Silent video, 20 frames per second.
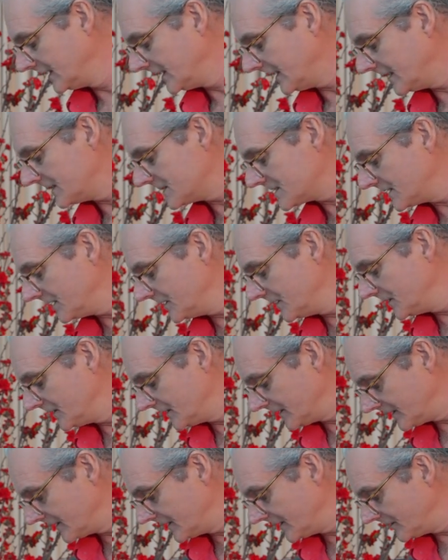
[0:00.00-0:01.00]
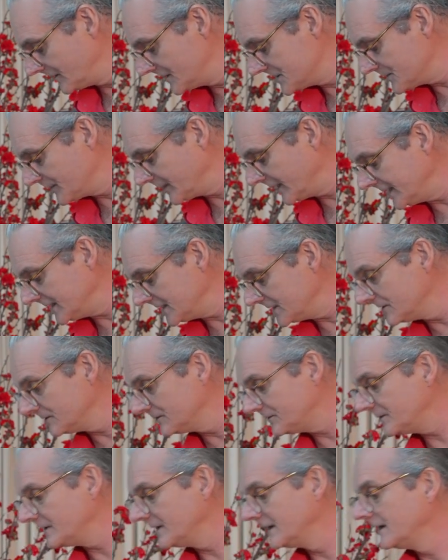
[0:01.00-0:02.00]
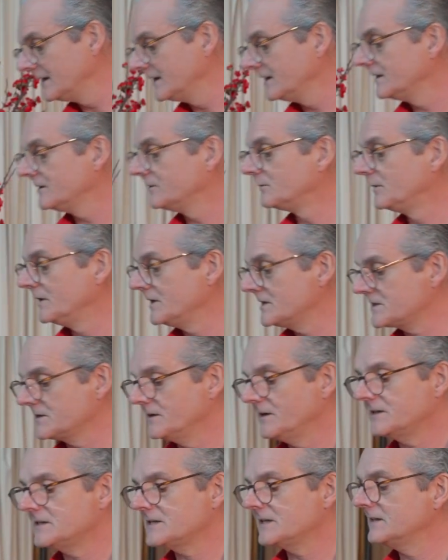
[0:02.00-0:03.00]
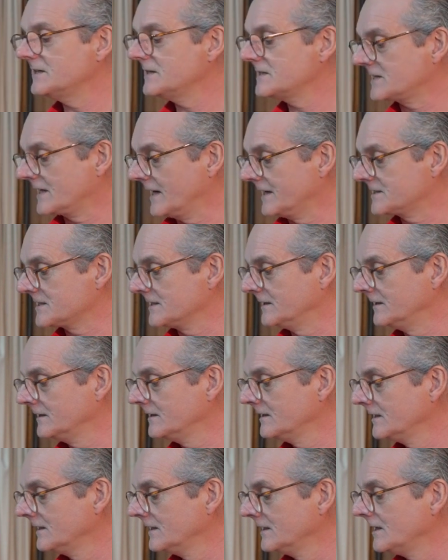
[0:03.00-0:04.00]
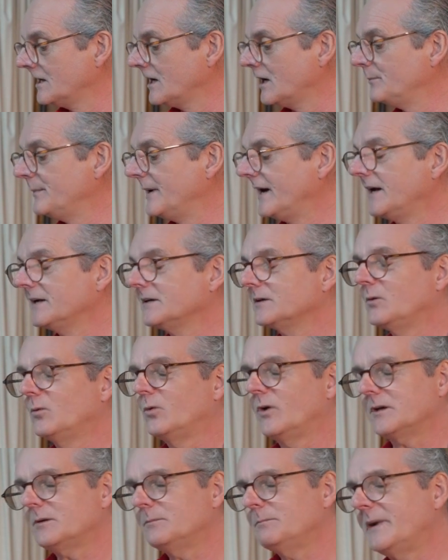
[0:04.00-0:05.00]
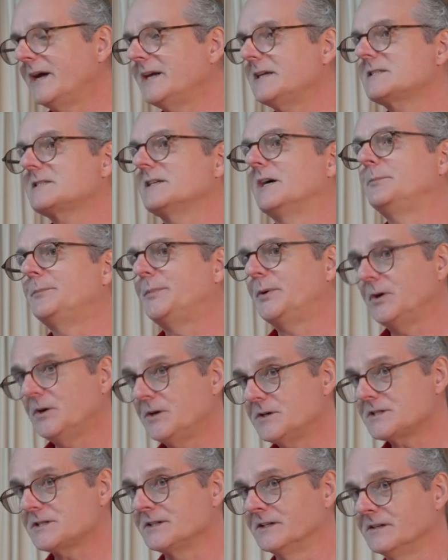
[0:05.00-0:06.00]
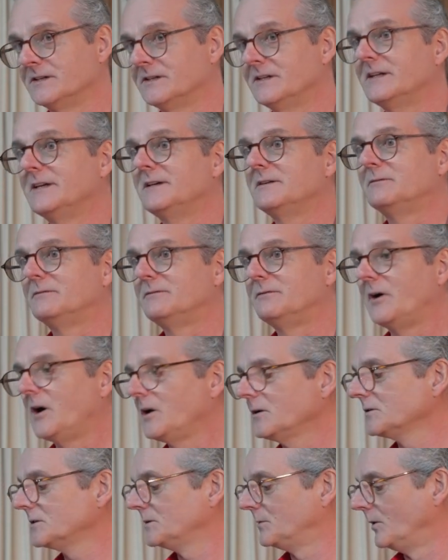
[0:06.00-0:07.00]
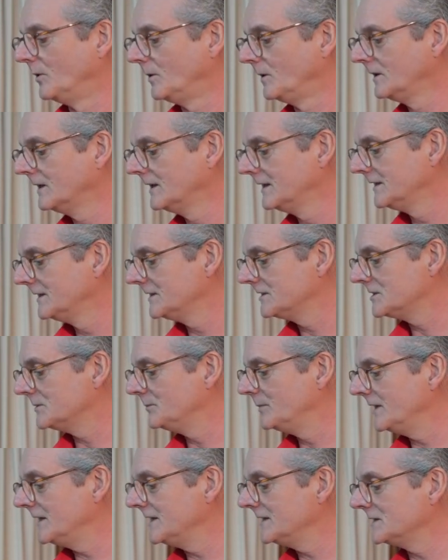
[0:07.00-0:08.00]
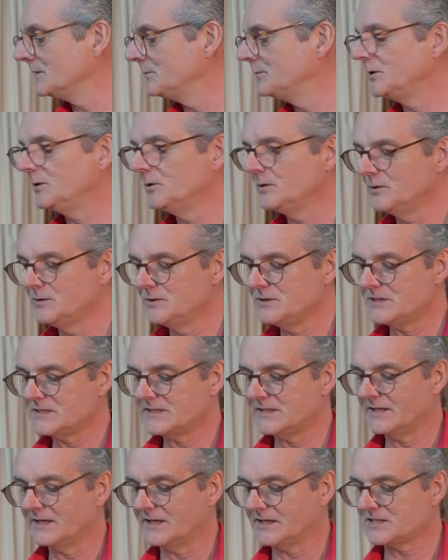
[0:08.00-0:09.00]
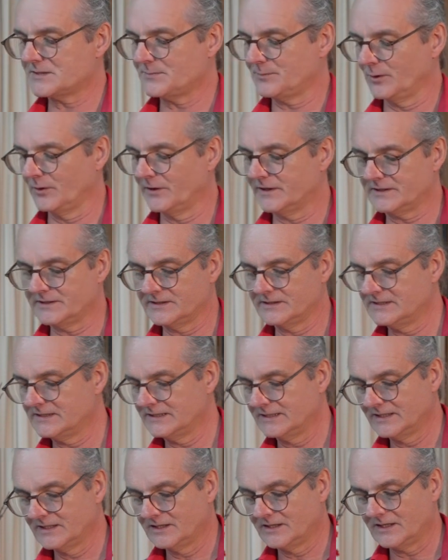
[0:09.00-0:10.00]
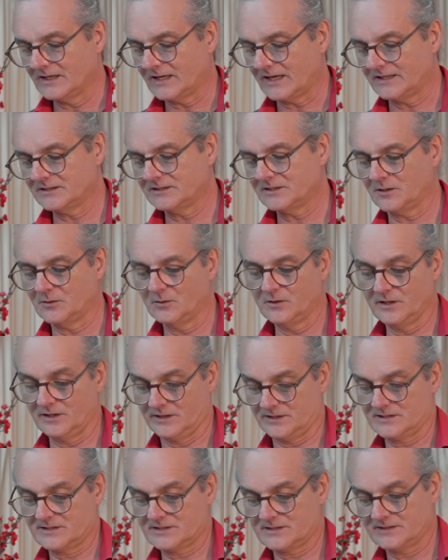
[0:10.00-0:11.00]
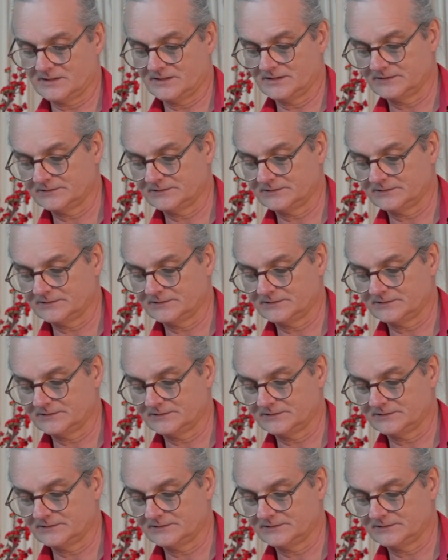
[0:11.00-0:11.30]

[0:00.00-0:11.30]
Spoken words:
And so there is plenty of research and discussion about what makes a person vulnerable to being abused, exploited, and coerced.